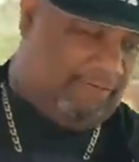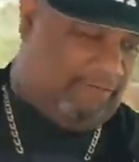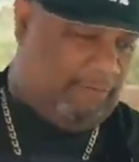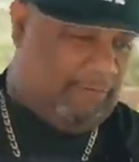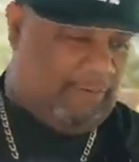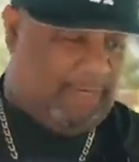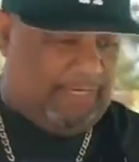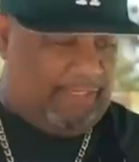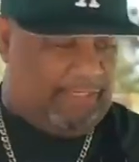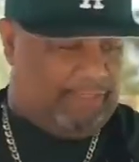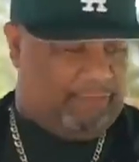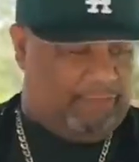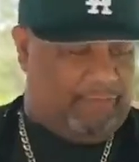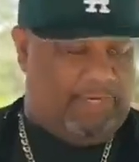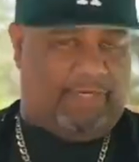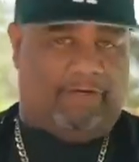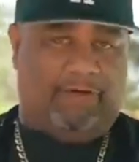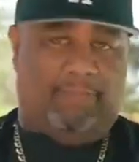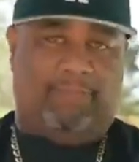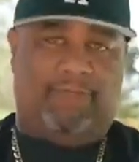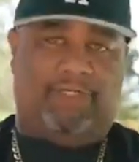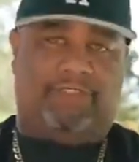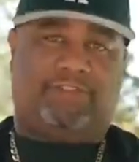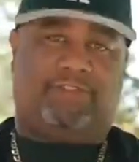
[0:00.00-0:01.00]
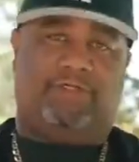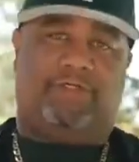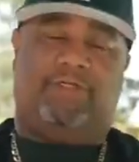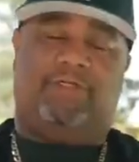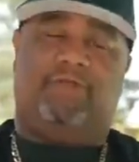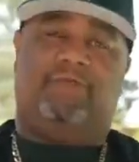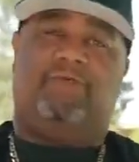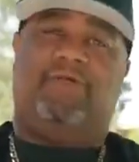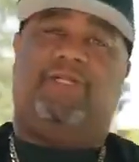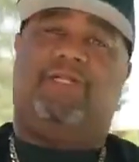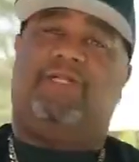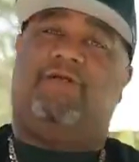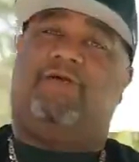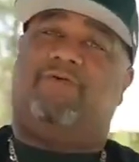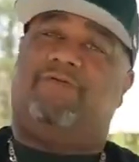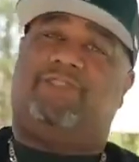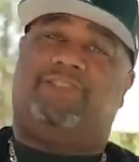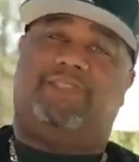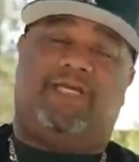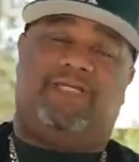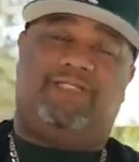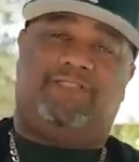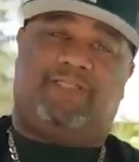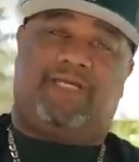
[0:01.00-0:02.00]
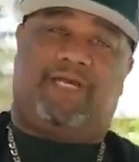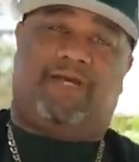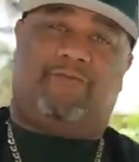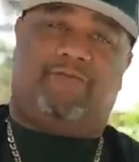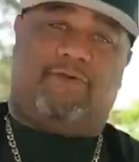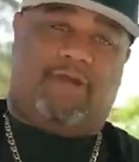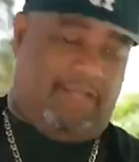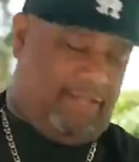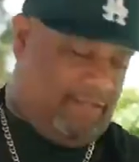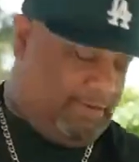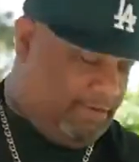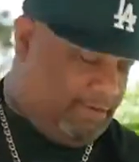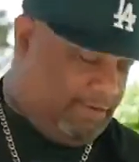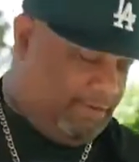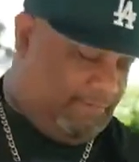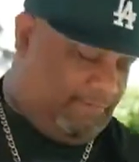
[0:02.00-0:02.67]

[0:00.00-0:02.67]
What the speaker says: everybody the regular mustard, you really don't taste that, right?